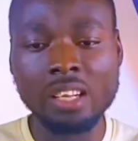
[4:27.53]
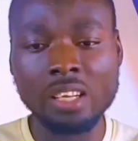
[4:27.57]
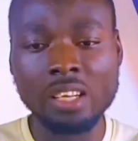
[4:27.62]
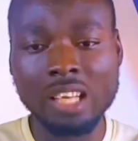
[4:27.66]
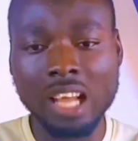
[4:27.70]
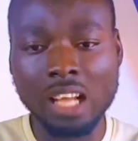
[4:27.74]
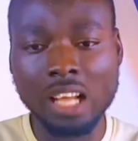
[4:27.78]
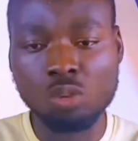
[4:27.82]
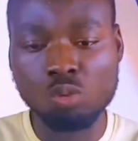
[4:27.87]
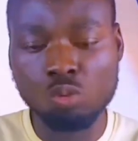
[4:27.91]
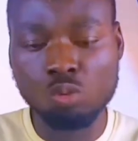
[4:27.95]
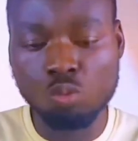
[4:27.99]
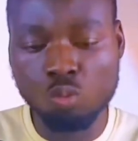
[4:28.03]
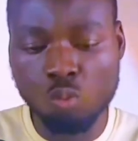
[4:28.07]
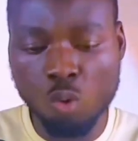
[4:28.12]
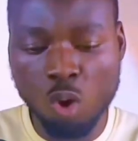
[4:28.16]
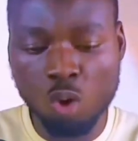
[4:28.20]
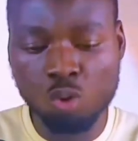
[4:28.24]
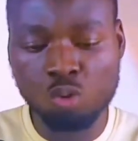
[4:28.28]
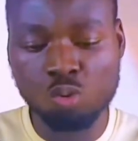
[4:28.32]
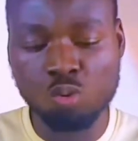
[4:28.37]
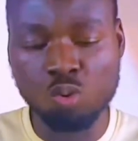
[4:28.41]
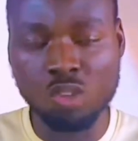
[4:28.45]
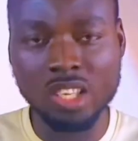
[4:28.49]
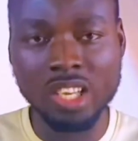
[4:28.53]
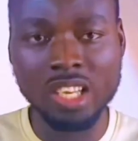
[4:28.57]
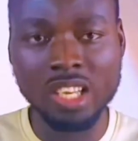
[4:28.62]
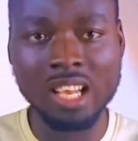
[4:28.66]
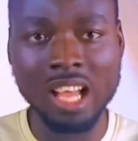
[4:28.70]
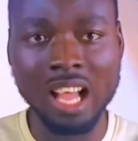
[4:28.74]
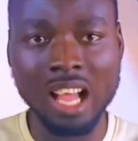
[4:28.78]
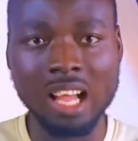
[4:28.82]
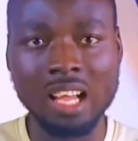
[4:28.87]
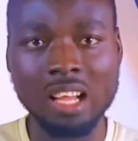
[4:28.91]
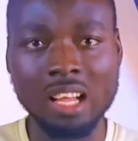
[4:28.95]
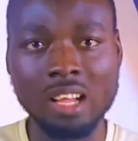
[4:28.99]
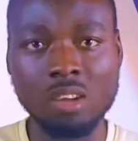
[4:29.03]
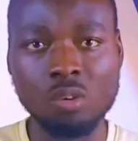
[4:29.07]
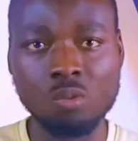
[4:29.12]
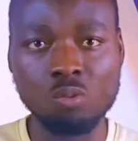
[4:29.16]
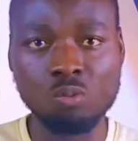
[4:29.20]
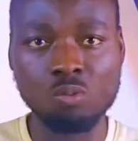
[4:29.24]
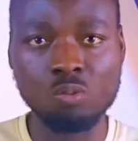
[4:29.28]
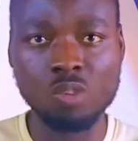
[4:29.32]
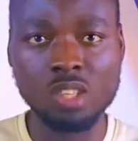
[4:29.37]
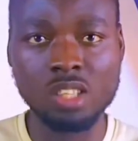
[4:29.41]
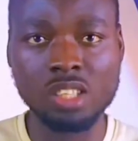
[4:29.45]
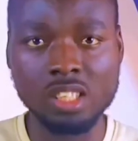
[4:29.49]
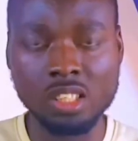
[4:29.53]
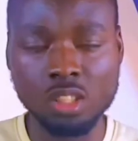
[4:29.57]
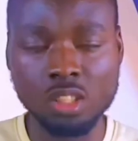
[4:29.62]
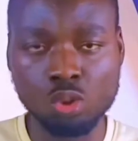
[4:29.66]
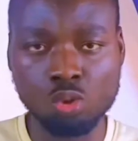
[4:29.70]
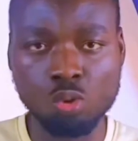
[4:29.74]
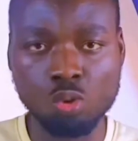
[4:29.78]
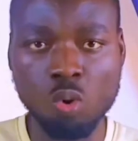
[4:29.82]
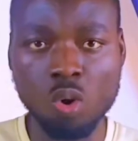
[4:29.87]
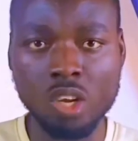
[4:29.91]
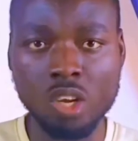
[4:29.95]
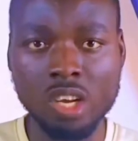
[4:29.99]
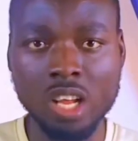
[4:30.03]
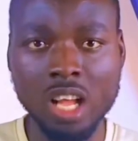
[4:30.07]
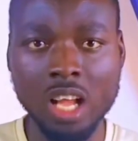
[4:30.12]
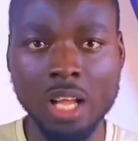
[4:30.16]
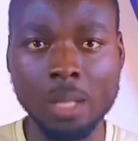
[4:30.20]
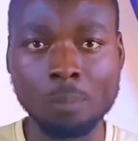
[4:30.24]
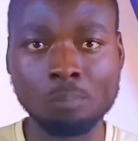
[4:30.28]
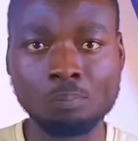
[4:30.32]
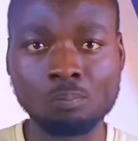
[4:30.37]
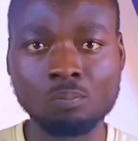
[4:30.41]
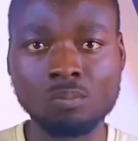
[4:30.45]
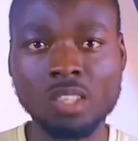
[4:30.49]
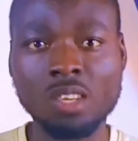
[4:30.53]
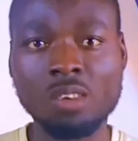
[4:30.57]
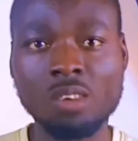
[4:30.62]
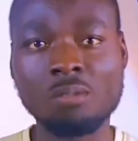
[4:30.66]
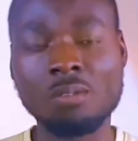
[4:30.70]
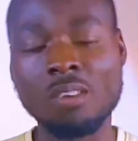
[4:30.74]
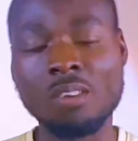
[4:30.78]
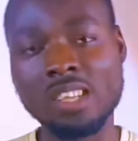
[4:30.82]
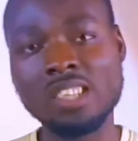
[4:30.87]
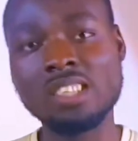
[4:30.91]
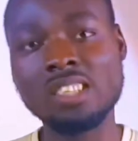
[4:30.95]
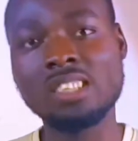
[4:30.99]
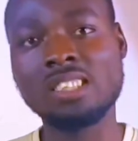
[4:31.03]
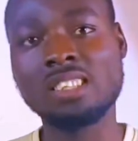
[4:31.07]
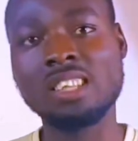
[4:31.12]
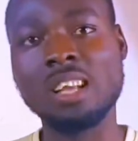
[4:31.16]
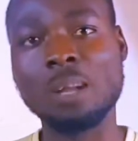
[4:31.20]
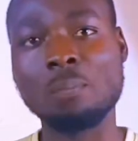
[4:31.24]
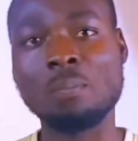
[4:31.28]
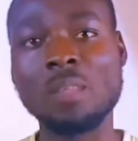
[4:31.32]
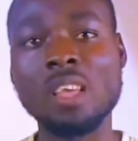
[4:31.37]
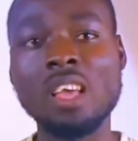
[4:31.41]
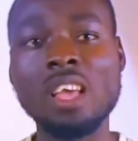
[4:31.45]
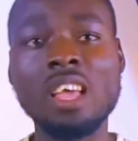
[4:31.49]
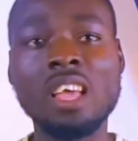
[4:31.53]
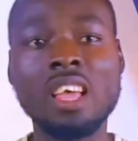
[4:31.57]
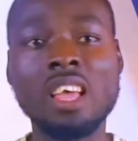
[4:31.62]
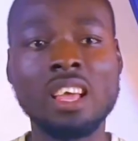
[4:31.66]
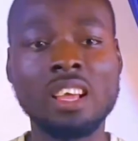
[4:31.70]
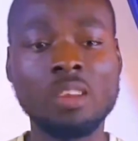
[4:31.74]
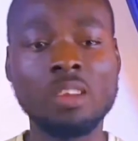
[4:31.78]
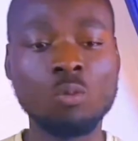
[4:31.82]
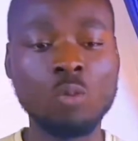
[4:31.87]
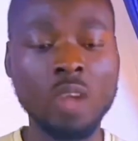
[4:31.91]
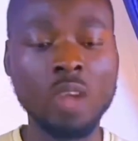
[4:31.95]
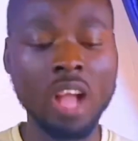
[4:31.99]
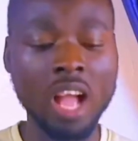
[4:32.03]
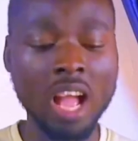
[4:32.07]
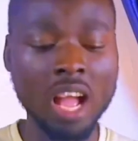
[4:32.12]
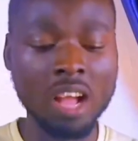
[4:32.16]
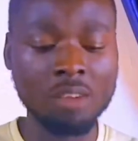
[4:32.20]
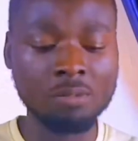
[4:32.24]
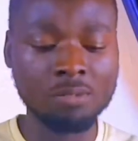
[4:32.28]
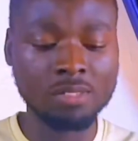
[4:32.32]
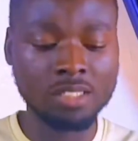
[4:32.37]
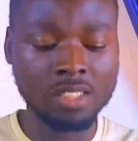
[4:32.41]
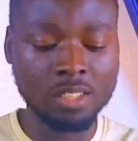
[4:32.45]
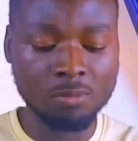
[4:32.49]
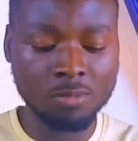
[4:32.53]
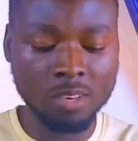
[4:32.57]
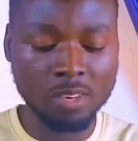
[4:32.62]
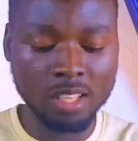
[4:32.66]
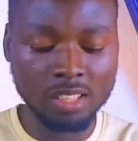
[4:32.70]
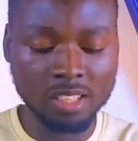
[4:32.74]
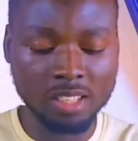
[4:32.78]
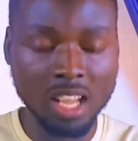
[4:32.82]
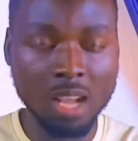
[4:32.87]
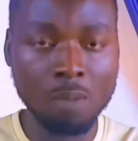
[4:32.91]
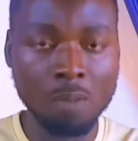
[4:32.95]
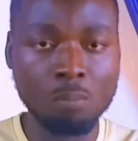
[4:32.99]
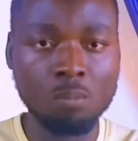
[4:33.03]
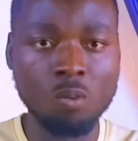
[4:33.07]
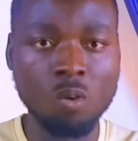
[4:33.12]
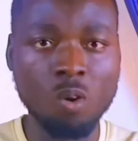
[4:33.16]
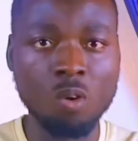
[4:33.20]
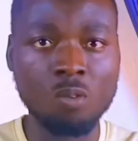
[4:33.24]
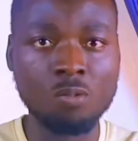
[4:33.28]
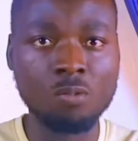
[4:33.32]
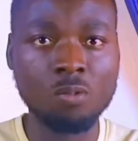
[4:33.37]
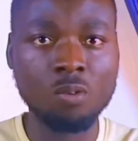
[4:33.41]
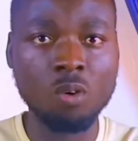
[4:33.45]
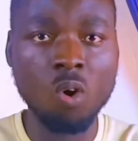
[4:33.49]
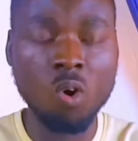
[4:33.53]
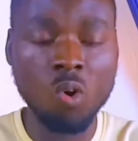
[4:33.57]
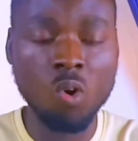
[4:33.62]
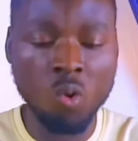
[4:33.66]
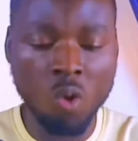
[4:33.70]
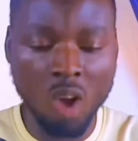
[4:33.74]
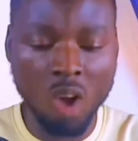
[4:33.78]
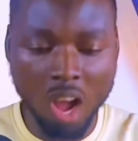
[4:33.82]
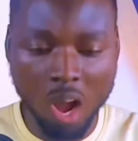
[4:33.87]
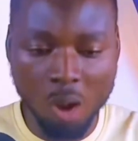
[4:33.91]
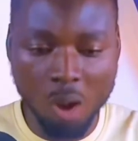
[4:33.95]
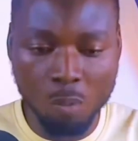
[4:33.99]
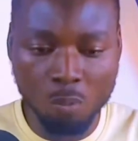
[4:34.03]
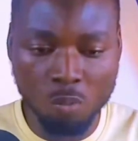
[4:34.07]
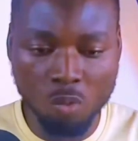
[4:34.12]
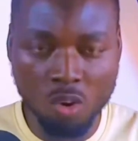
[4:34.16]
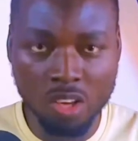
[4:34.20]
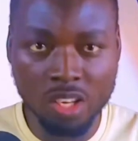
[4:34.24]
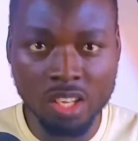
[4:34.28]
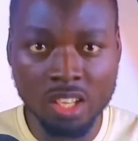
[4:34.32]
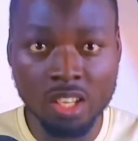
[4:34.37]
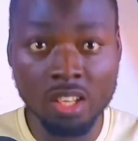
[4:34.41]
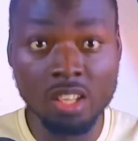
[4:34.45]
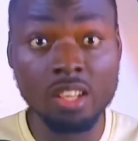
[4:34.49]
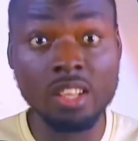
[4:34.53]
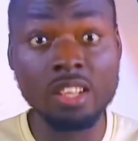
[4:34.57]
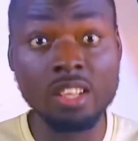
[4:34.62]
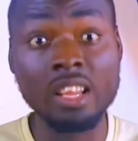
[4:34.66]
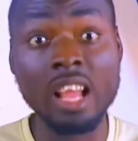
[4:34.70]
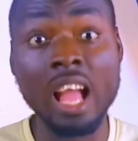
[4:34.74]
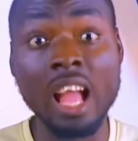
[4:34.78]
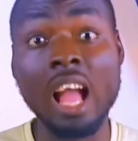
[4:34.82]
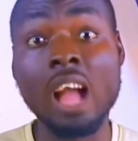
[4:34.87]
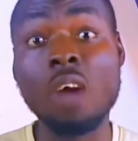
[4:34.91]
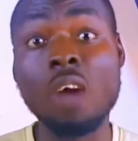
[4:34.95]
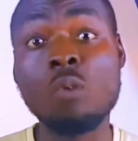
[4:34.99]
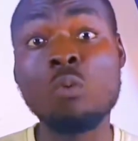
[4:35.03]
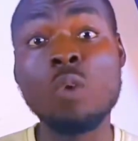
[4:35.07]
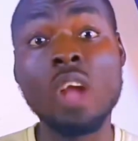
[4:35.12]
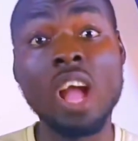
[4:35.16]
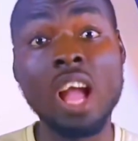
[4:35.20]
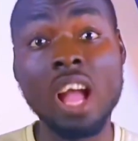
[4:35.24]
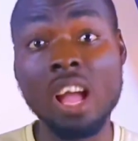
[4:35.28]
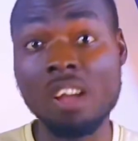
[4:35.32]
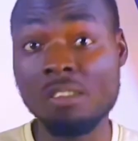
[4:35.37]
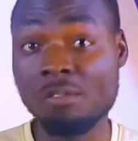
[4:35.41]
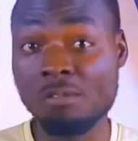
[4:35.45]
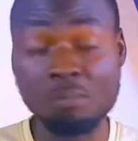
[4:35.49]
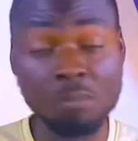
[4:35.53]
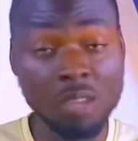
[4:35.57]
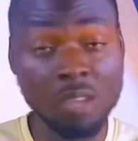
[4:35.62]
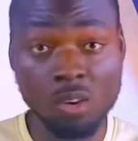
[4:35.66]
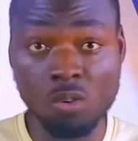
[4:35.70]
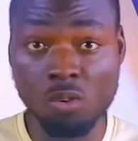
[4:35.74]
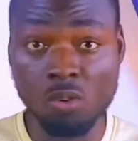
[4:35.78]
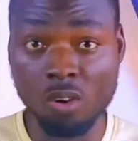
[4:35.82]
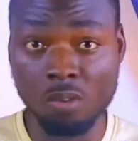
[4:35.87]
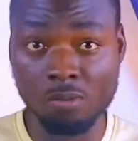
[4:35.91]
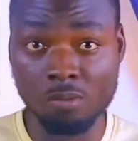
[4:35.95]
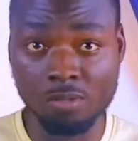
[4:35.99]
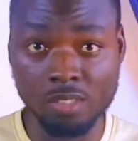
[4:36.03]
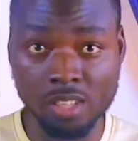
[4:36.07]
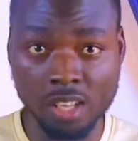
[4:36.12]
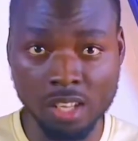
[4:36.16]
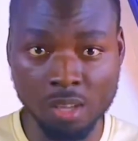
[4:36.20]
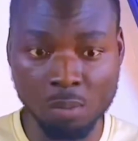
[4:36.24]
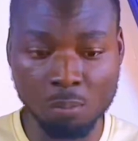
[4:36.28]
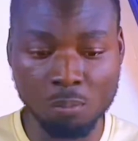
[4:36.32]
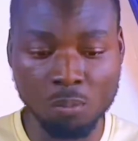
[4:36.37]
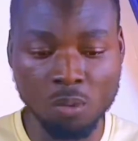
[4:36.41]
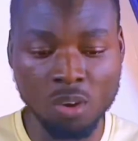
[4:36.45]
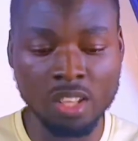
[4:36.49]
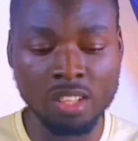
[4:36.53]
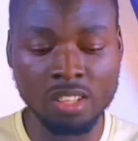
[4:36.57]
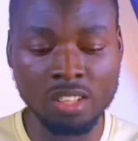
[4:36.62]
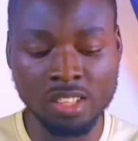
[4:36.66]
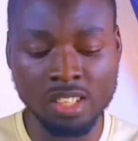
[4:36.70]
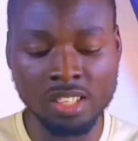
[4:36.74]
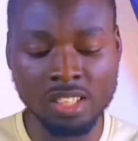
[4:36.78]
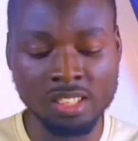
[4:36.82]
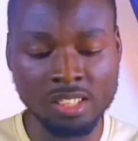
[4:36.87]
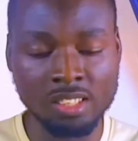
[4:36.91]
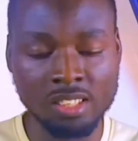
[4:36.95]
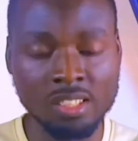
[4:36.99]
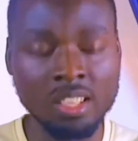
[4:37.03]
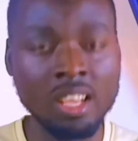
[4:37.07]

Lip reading: that work together with each other. For instance, we have different type of color harmony. We have many of them. But in this